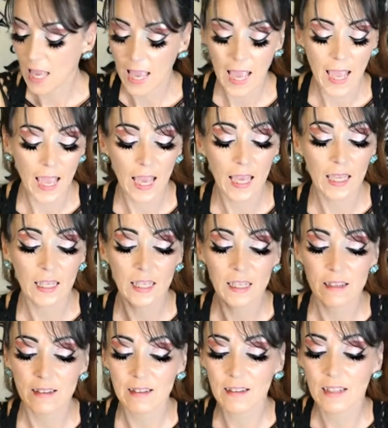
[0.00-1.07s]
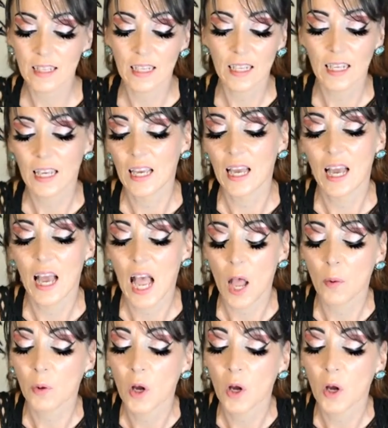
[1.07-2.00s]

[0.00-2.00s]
and I would